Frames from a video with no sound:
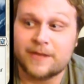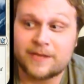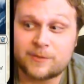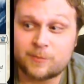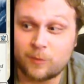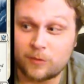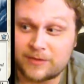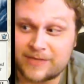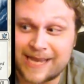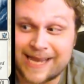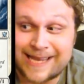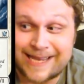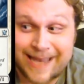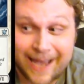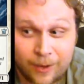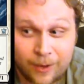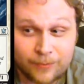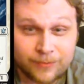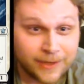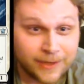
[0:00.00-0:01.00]
this will take
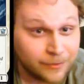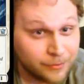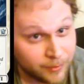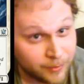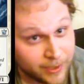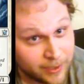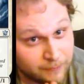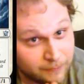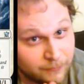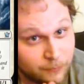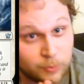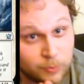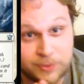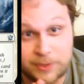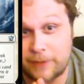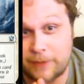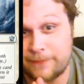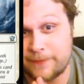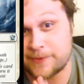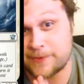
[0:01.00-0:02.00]
out the 3 and 4
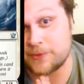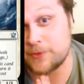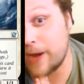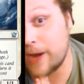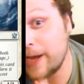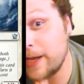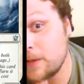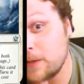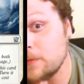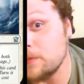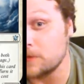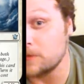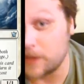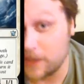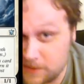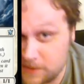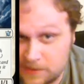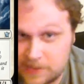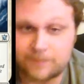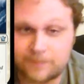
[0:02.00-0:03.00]
toughness dragons.
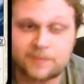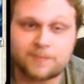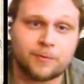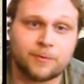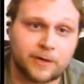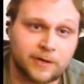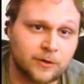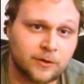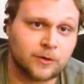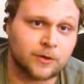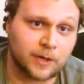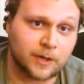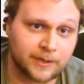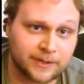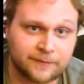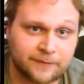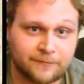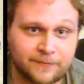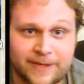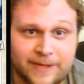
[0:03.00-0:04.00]
That seems pretty good
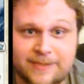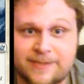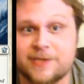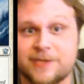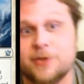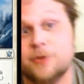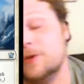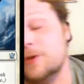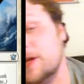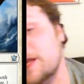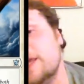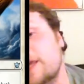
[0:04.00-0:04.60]
on defense, and you